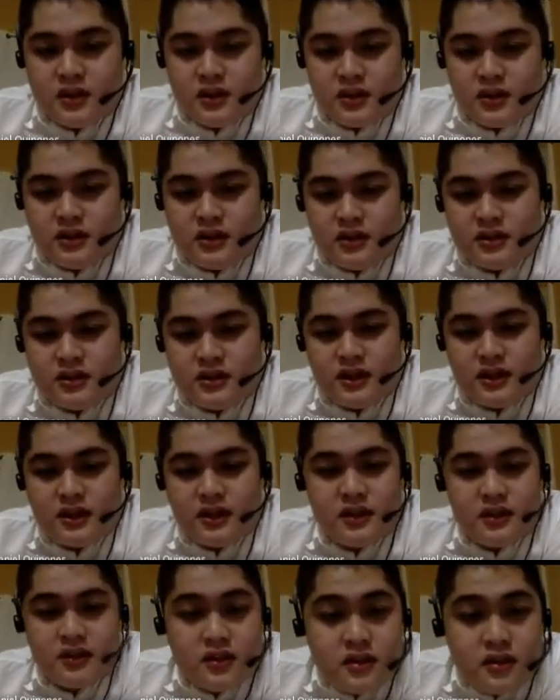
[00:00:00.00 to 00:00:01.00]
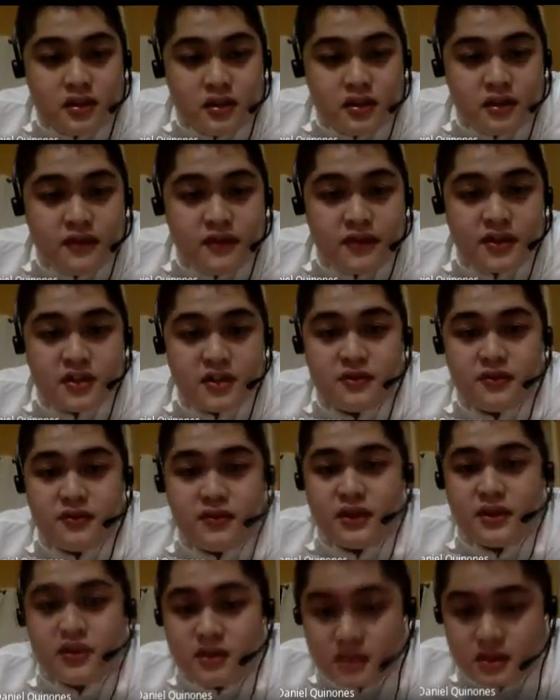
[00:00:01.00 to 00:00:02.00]
The first
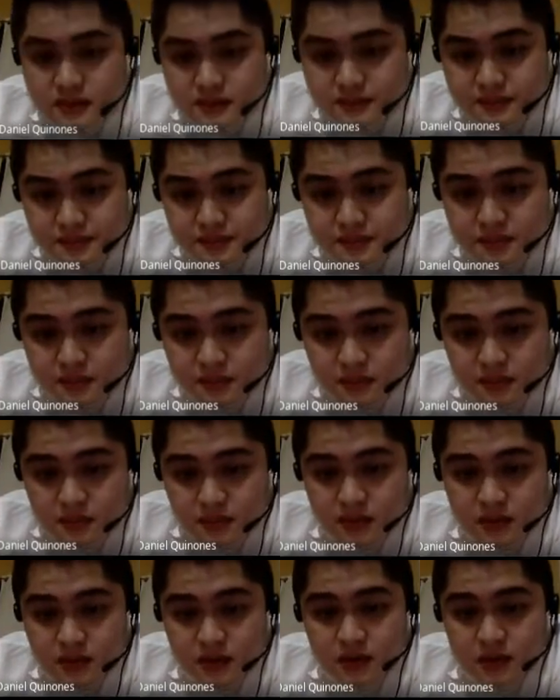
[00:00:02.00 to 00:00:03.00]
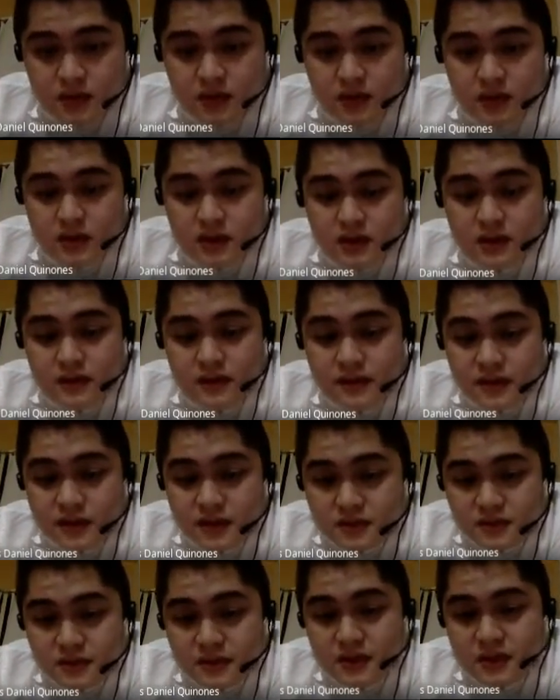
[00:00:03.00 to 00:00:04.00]
phase, in the
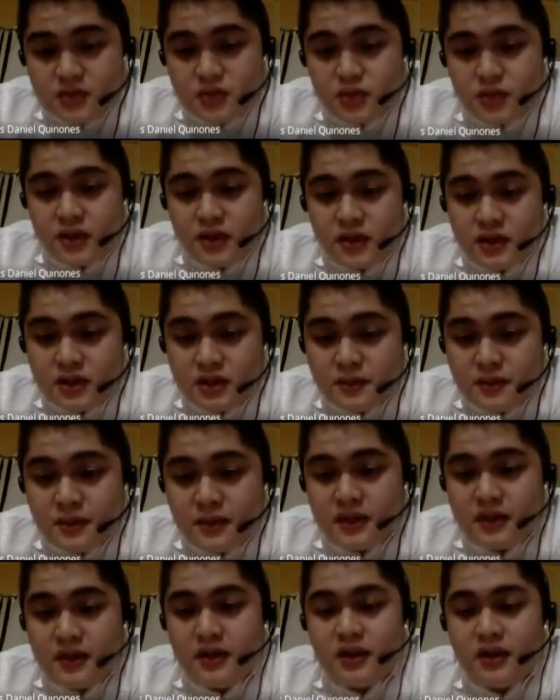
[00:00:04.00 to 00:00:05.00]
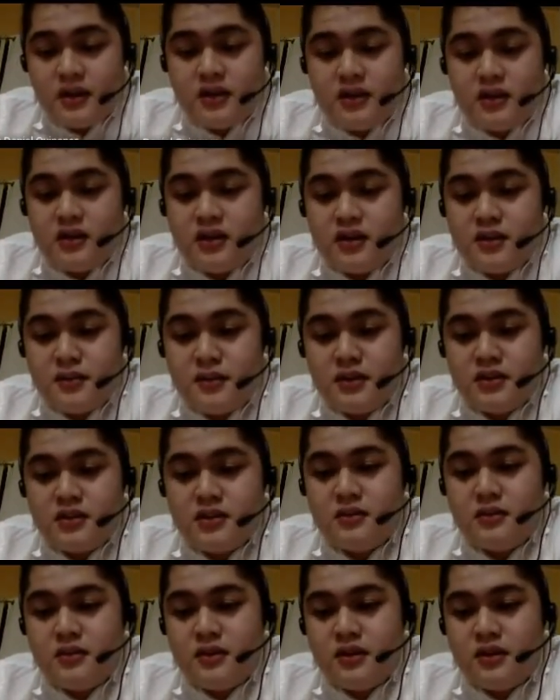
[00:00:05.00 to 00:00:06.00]
first phase where the speaker had the
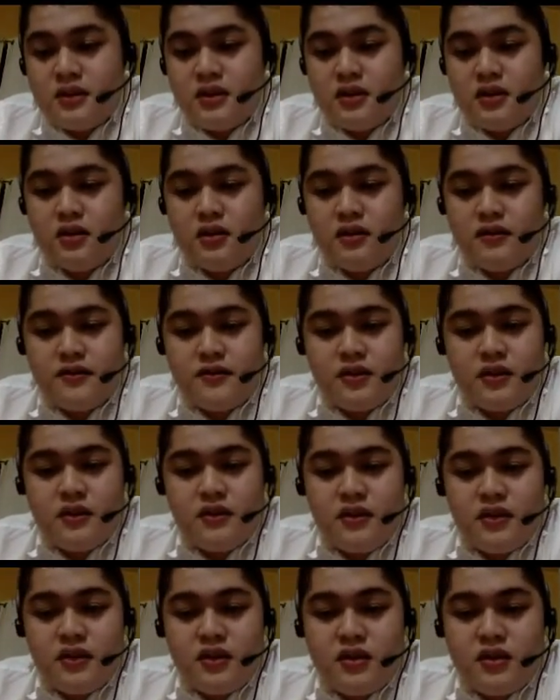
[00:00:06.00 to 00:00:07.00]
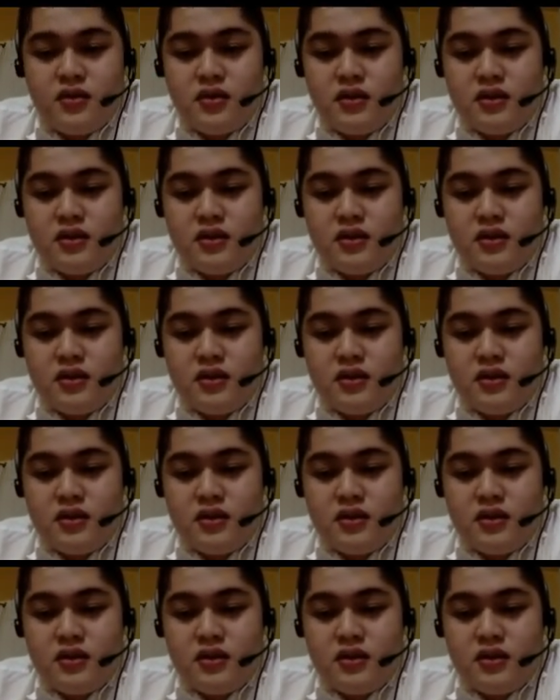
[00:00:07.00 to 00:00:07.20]
responsibility of traveling to her